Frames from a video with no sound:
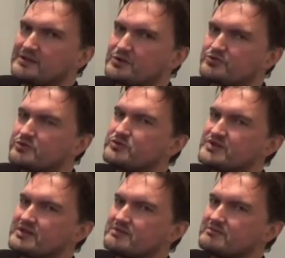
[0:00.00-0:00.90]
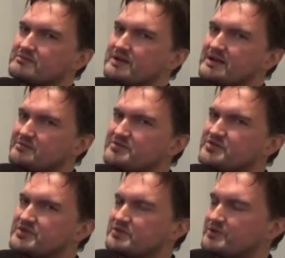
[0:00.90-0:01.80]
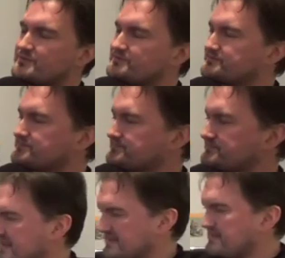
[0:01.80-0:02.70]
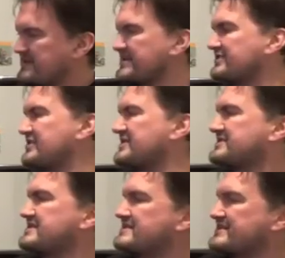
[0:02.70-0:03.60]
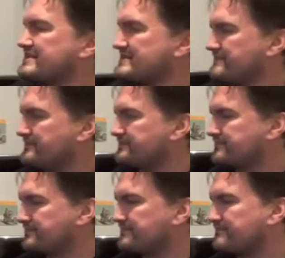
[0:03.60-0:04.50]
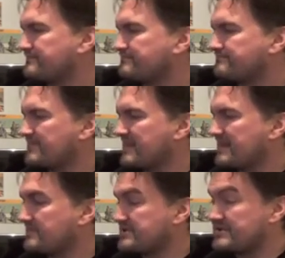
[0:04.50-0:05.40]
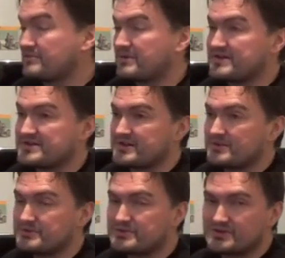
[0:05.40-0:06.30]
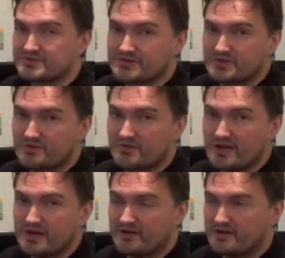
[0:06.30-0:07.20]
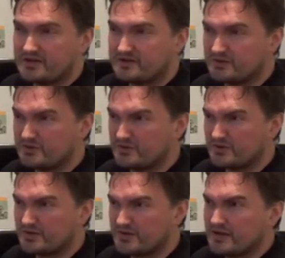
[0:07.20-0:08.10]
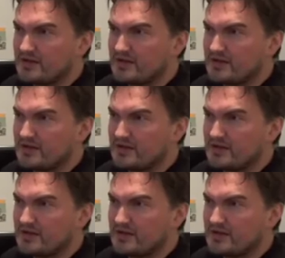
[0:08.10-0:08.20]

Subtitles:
Cruising Al Pacino. Now the basic gist is, Al Pacino plays a cop who goes undercover in the New York,